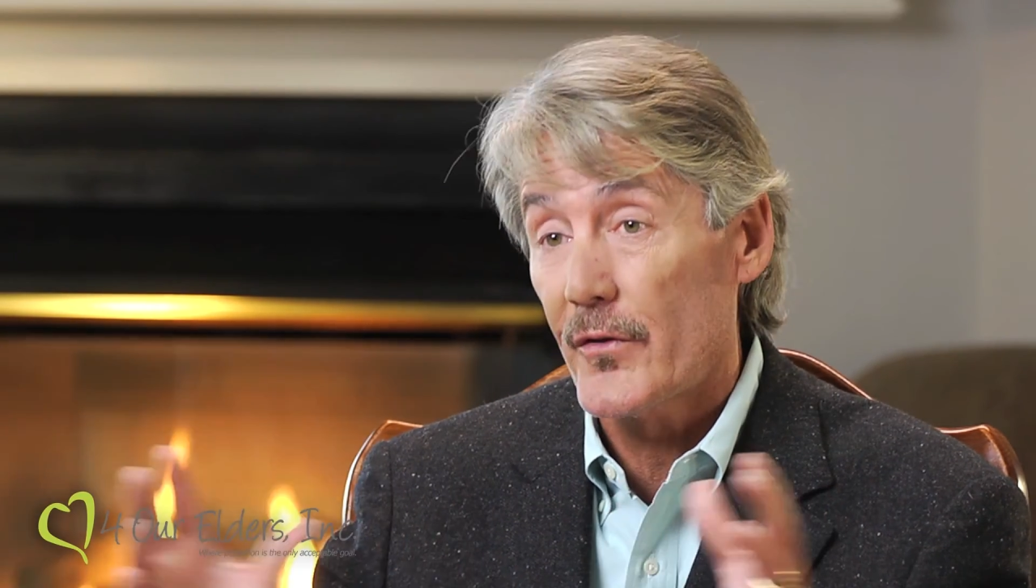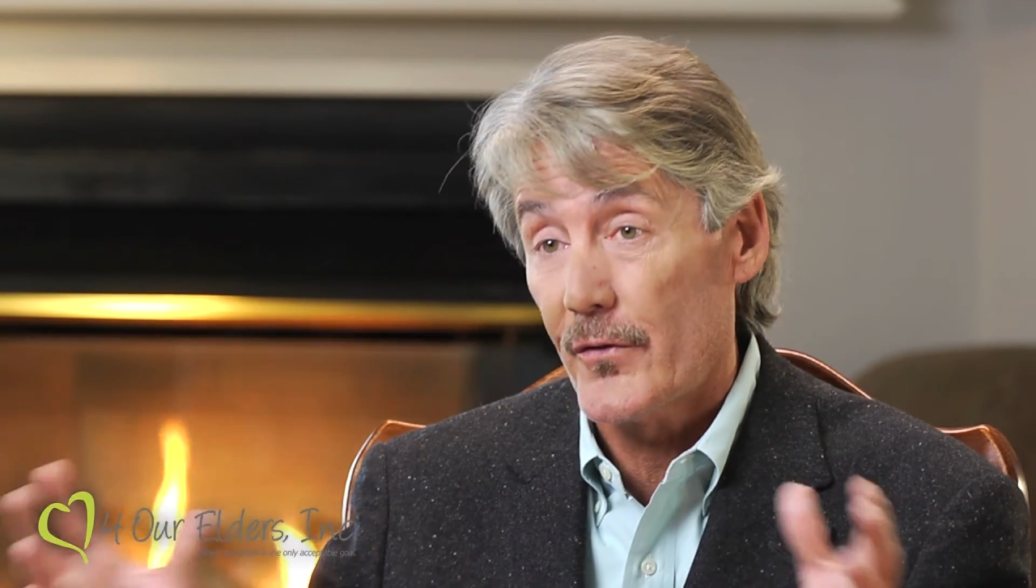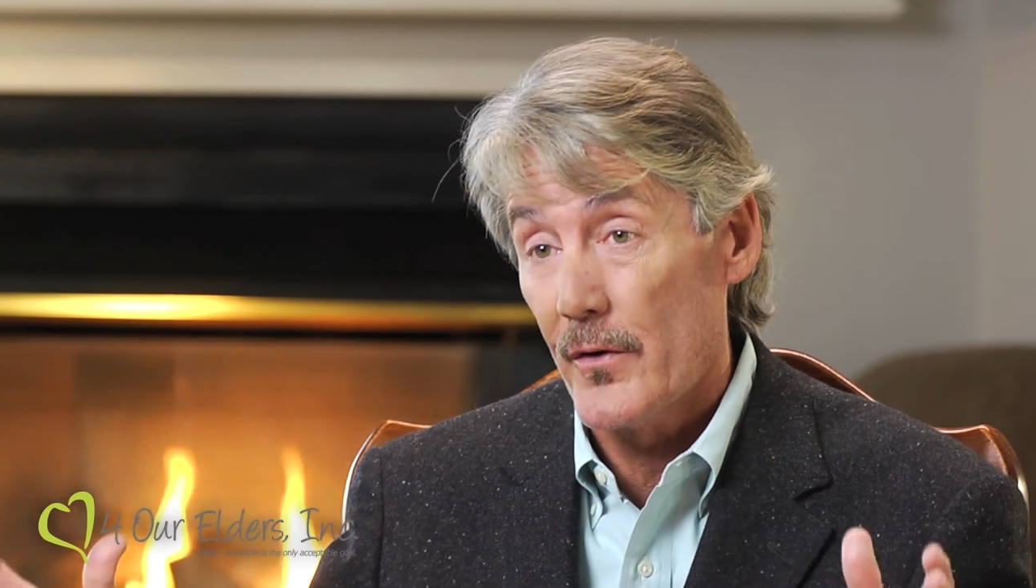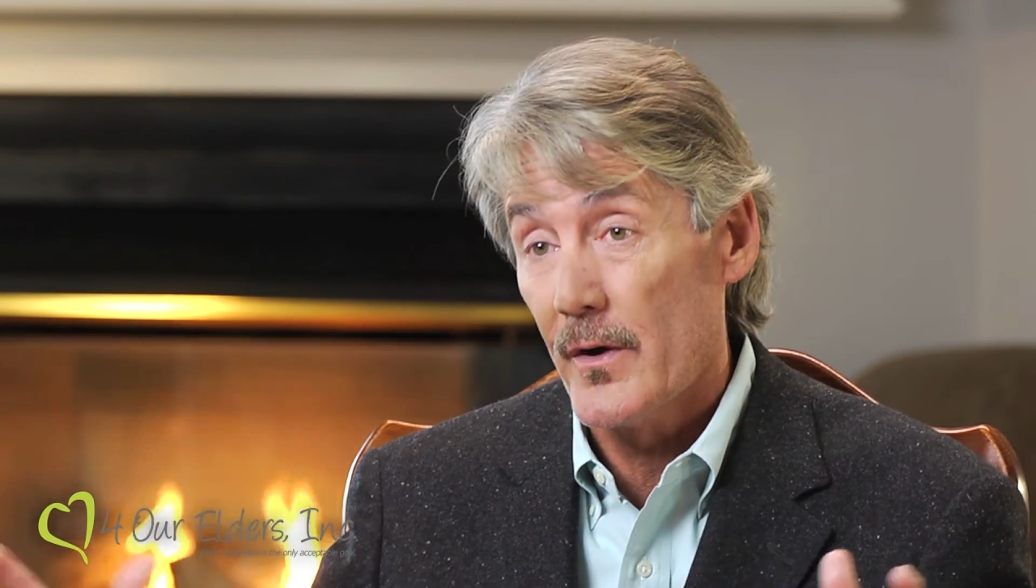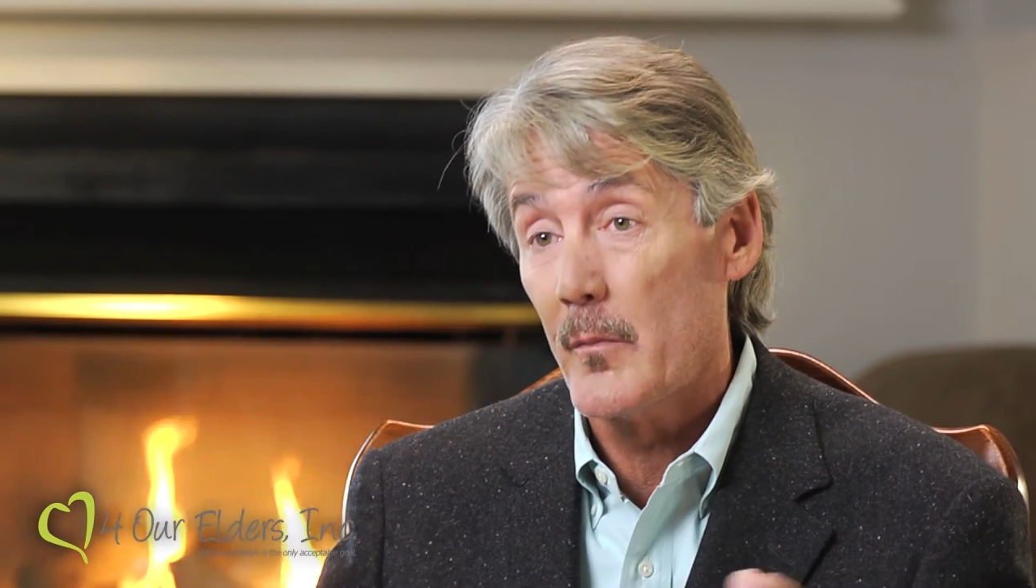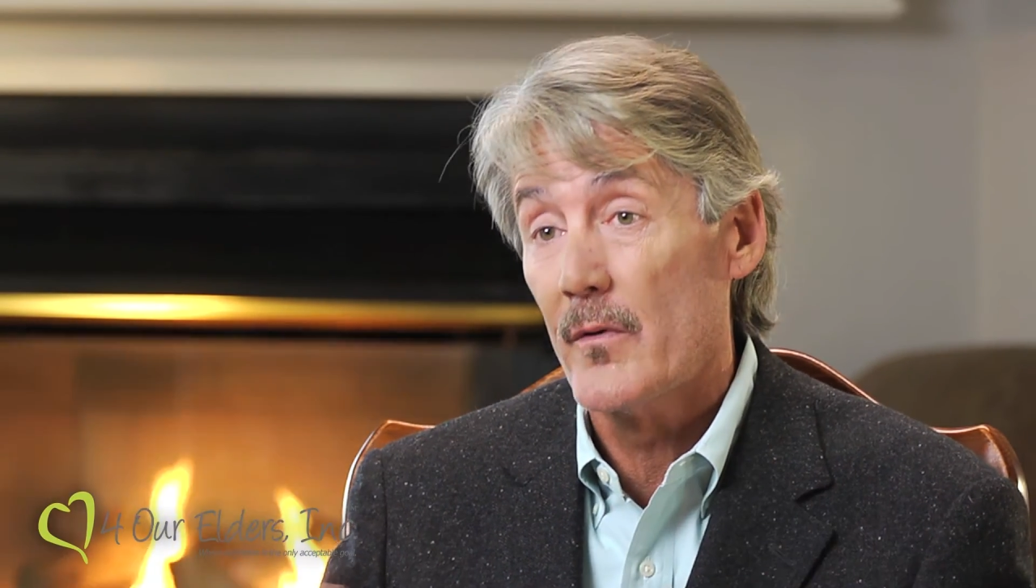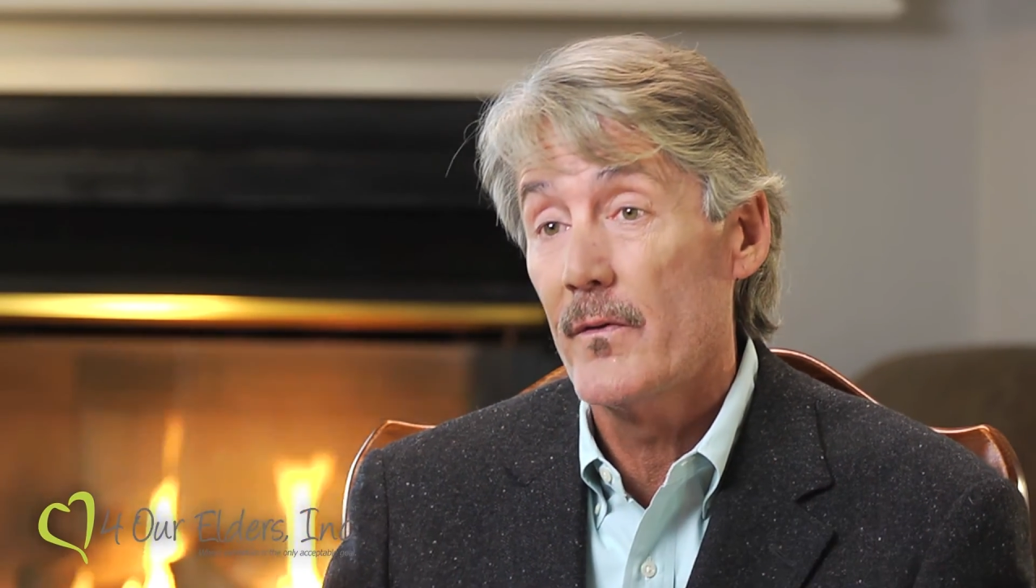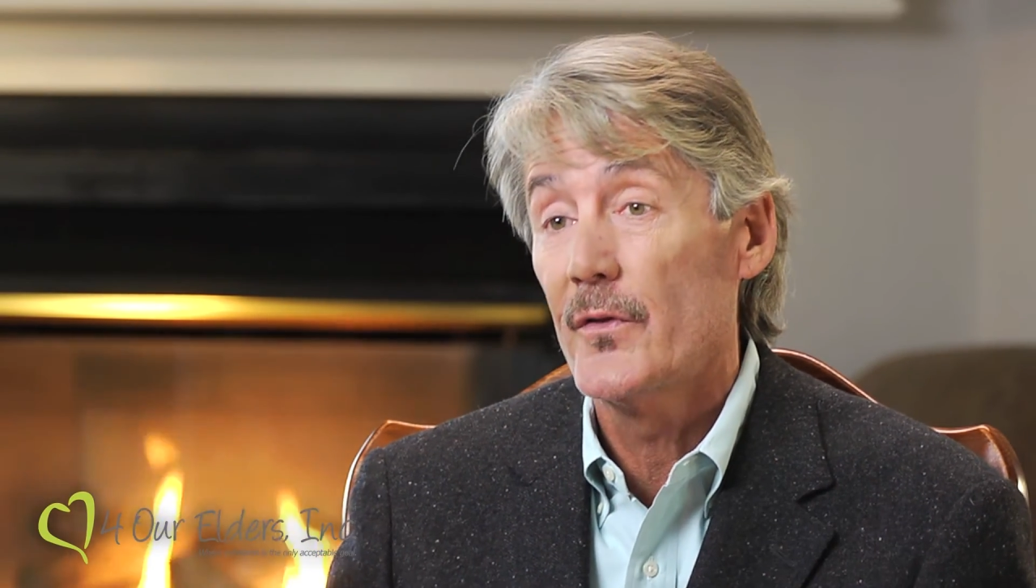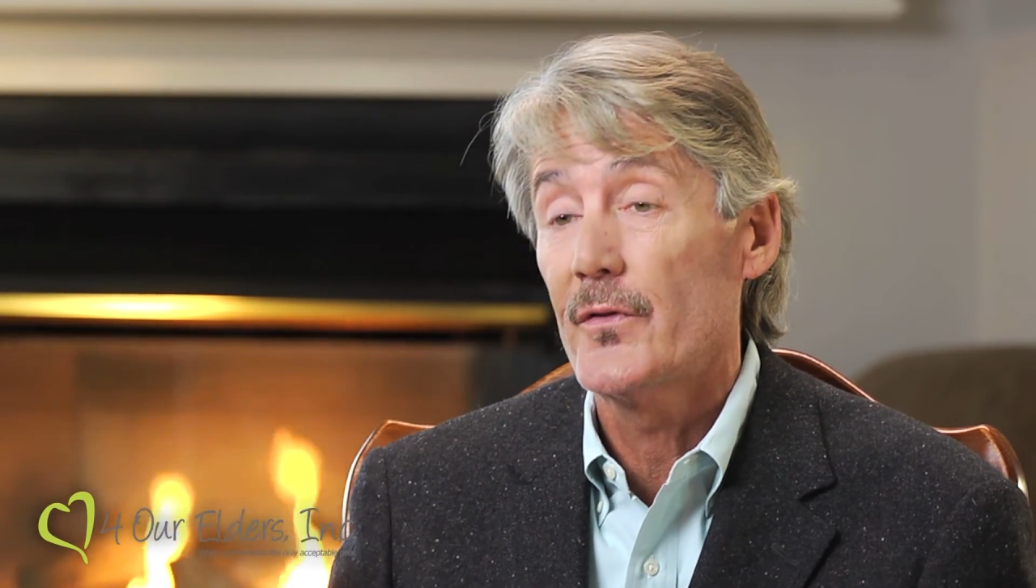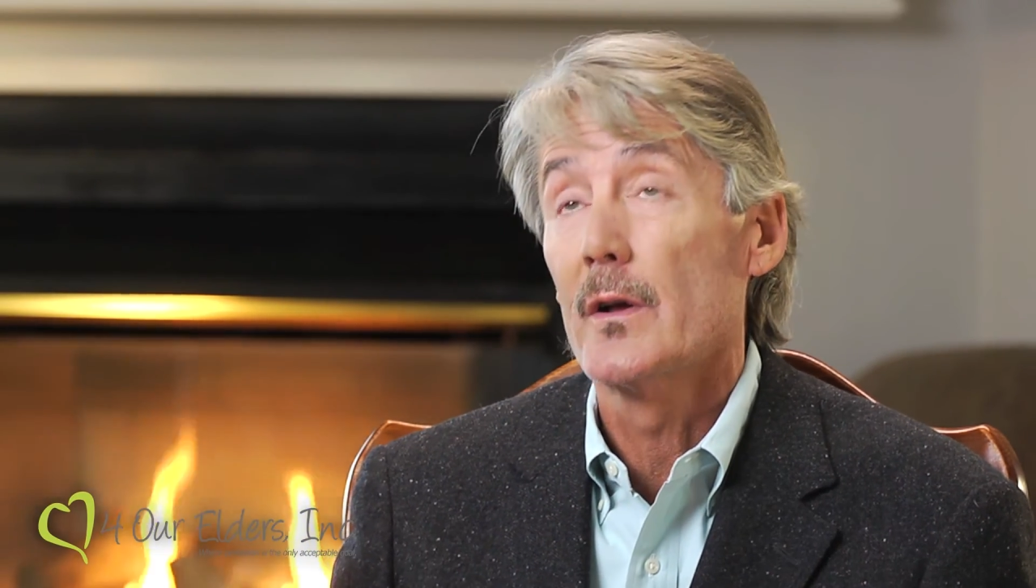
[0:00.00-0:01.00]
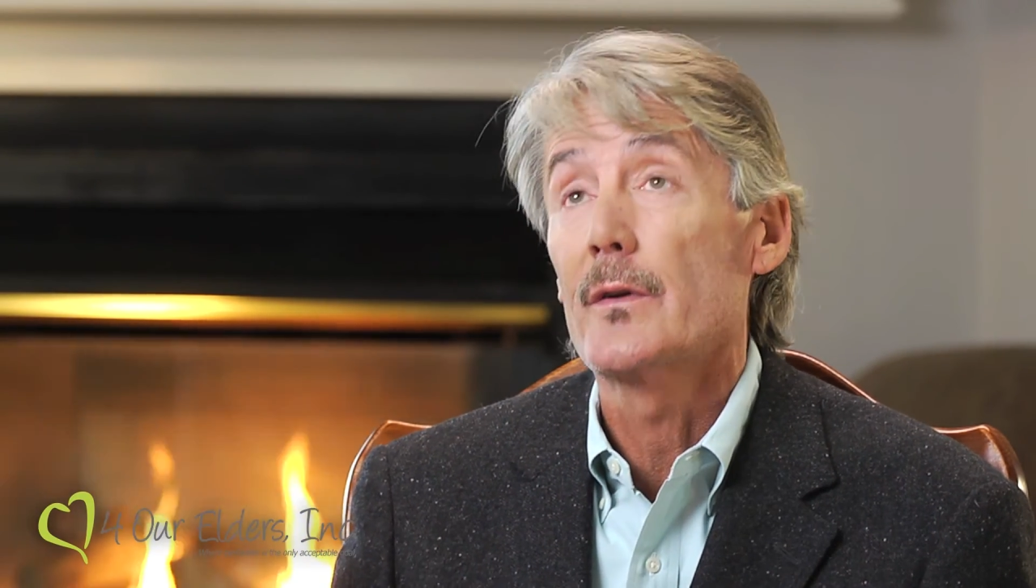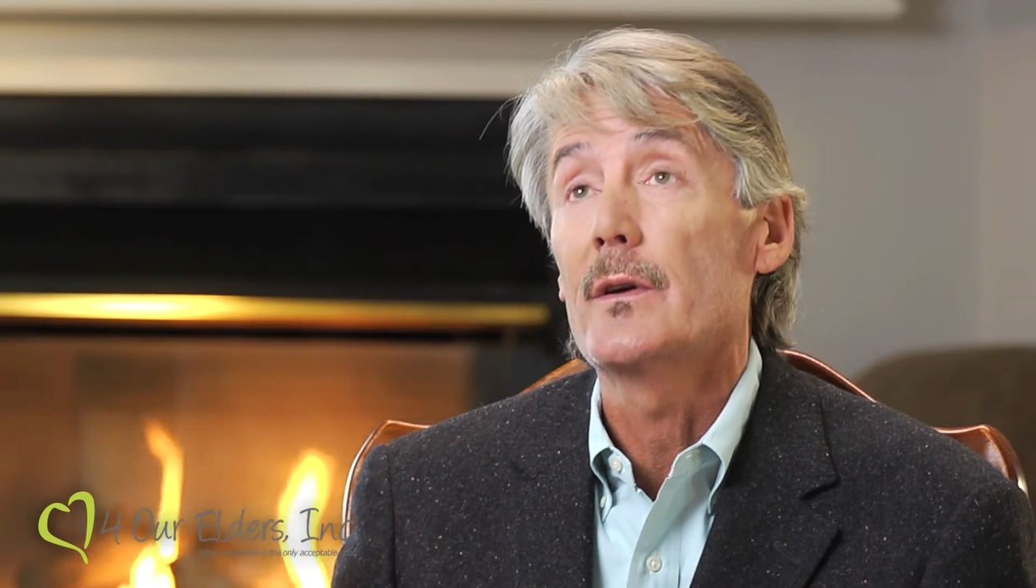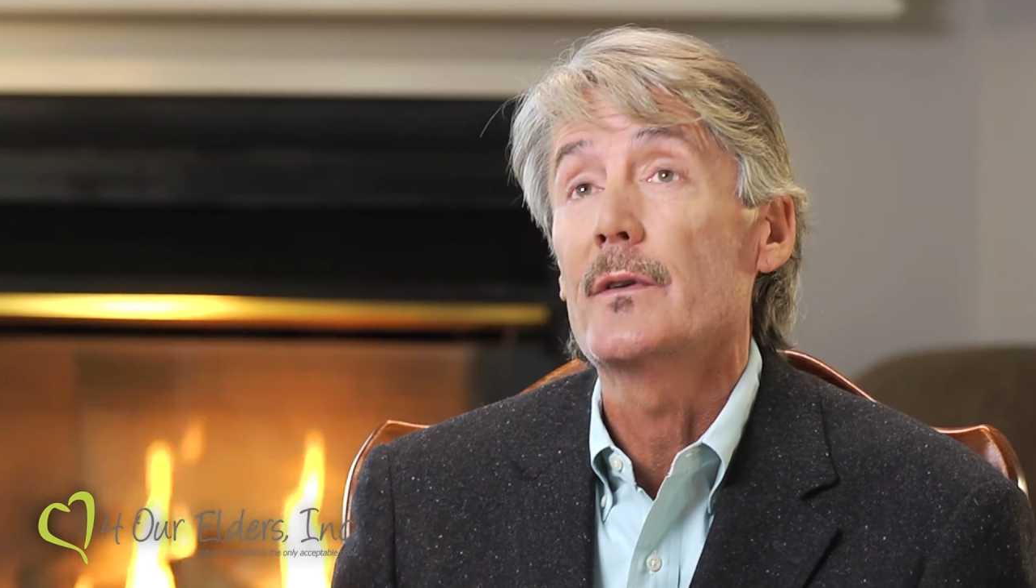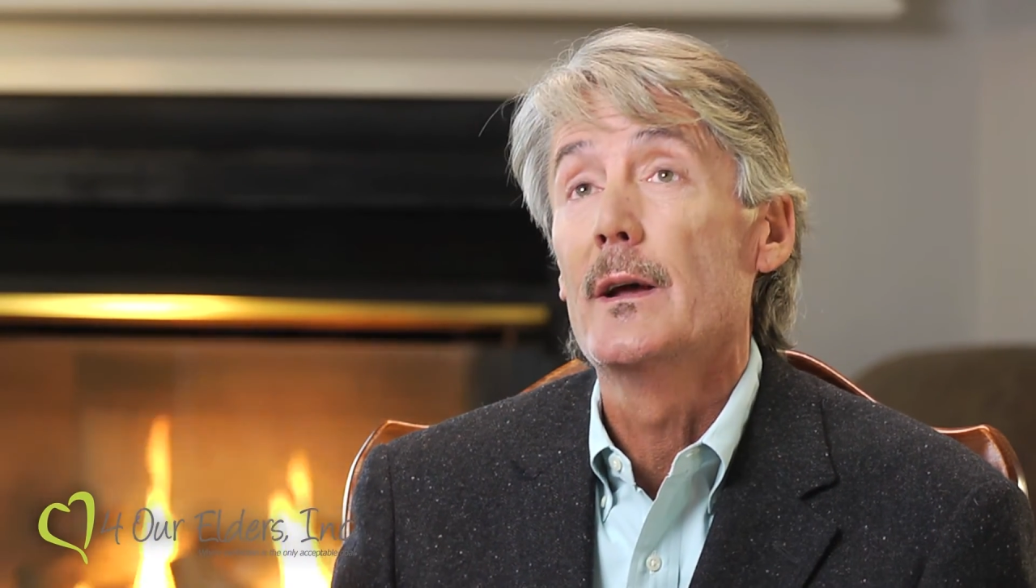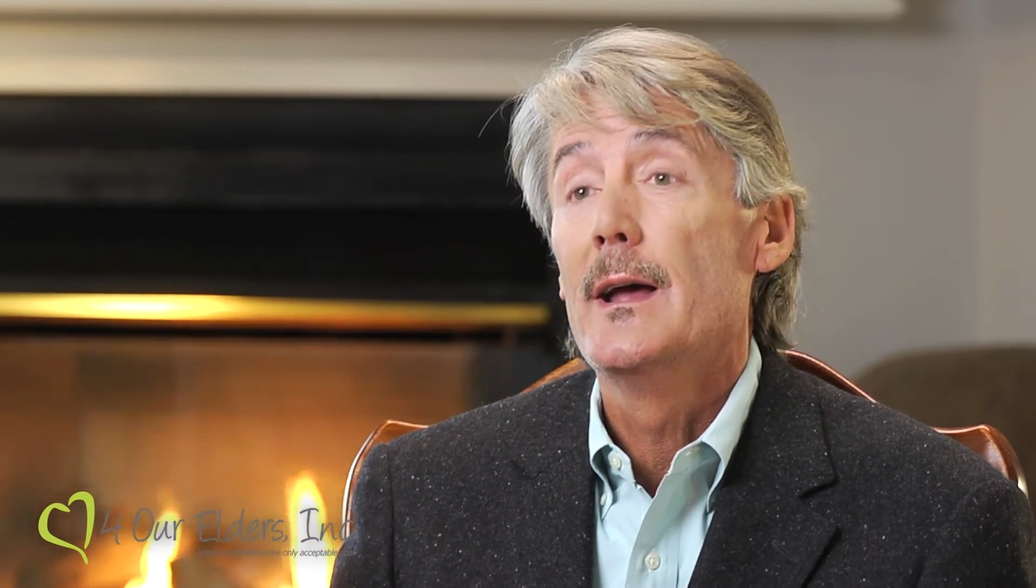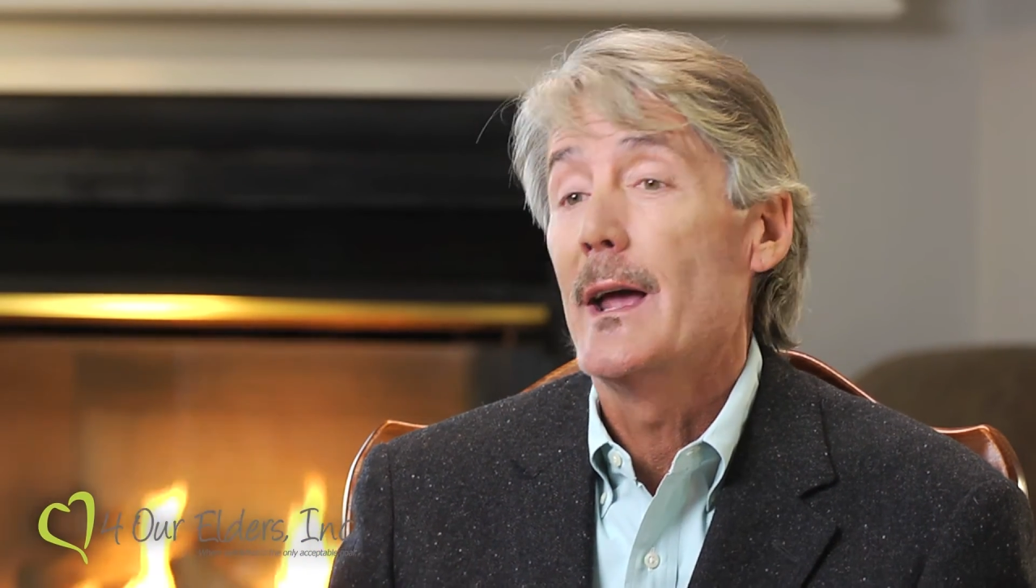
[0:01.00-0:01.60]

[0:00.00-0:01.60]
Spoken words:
certain number of facilities,